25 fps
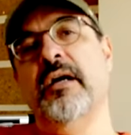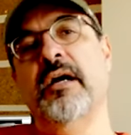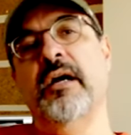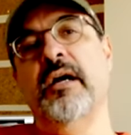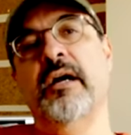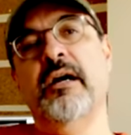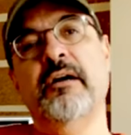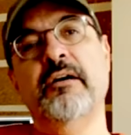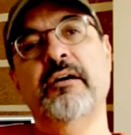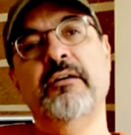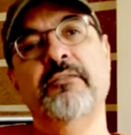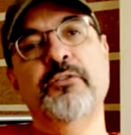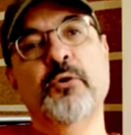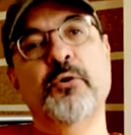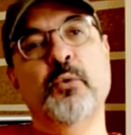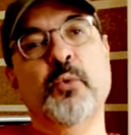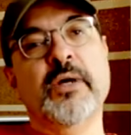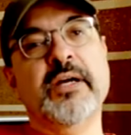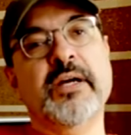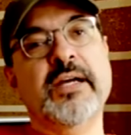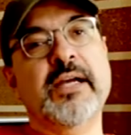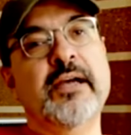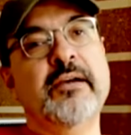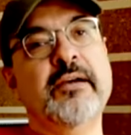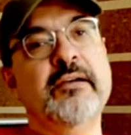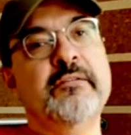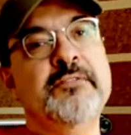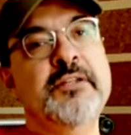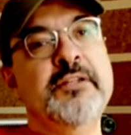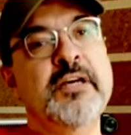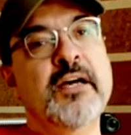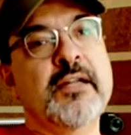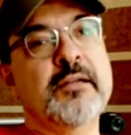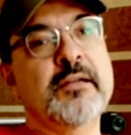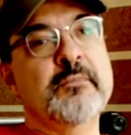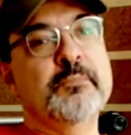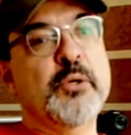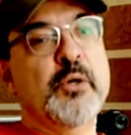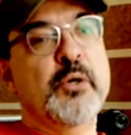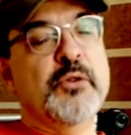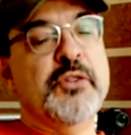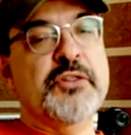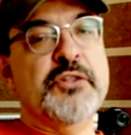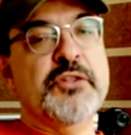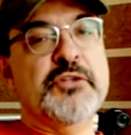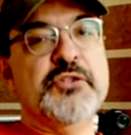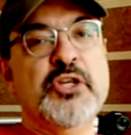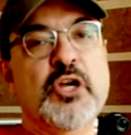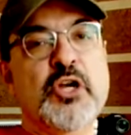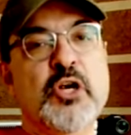of the work I have done, both
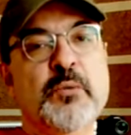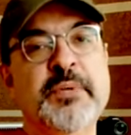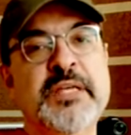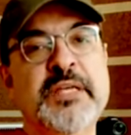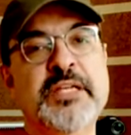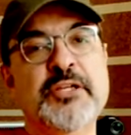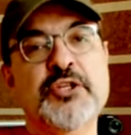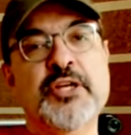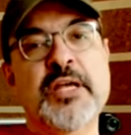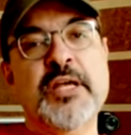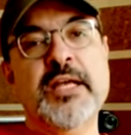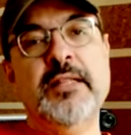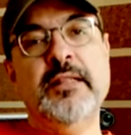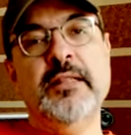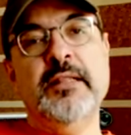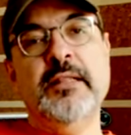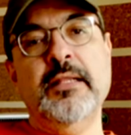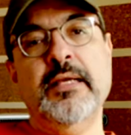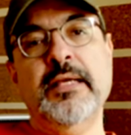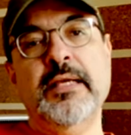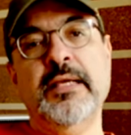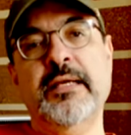on the CRP channel